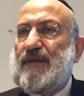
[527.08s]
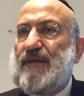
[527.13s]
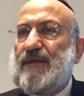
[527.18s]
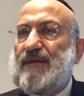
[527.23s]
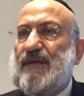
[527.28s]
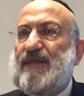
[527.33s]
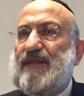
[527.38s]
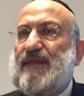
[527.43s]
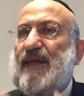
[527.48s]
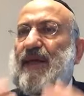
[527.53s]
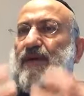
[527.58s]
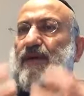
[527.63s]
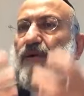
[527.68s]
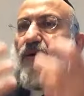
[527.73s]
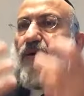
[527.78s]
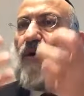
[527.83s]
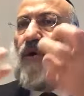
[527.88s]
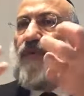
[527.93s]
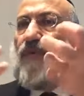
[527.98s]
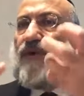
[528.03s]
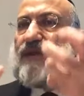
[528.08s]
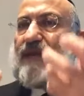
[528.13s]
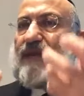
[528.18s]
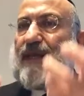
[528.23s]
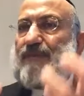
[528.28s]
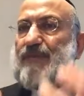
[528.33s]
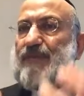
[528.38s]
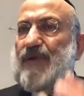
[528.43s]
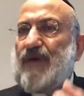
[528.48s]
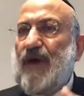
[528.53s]
the turnover
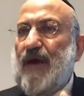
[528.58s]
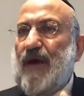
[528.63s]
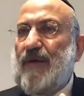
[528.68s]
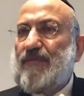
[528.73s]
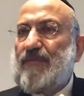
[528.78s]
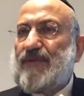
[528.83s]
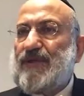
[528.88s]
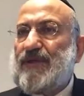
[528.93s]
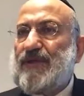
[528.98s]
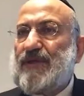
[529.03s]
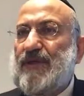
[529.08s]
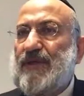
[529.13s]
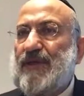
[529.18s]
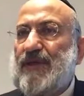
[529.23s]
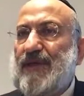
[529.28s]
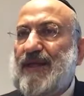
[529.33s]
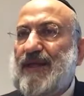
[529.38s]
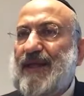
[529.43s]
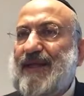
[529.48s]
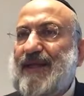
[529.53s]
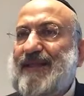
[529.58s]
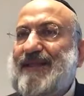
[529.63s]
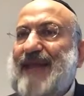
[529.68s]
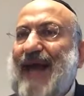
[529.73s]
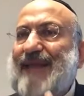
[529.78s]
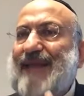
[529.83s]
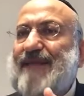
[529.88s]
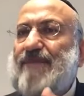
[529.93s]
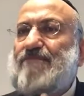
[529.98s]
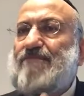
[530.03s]
that becomes.
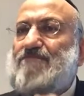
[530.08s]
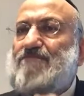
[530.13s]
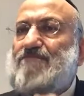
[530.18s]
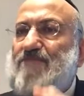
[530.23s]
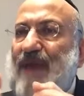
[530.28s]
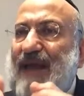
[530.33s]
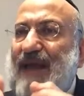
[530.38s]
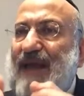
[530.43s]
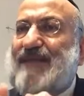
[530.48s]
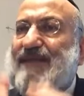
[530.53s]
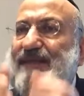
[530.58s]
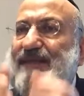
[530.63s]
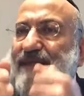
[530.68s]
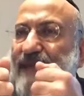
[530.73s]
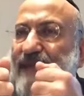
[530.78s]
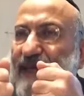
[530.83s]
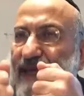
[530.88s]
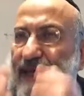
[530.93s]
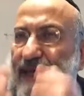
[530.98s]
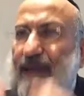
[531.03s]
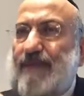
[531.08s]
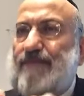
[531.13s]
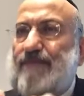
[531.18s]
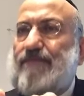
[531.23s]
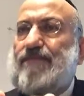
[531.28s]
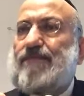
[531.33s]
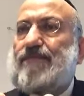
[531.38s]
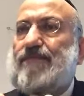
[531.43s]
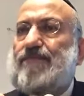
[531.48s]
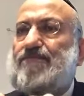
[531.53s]
That makes
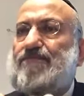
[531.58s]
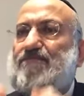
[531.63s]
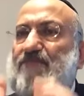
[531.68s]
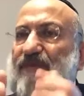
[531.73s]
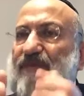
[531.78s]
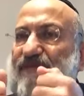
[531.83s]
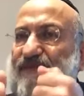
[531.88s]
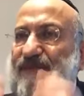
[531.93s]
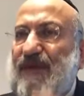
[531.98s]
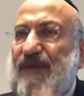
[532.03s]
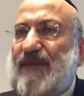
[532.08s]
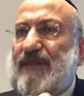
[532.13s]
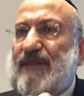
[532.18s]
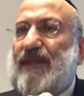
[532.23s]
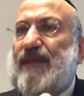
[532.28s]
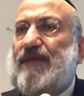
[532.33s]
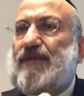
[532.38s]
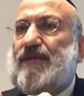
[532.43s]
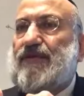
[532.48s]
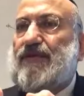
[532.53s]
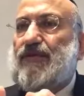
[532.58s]
him defeated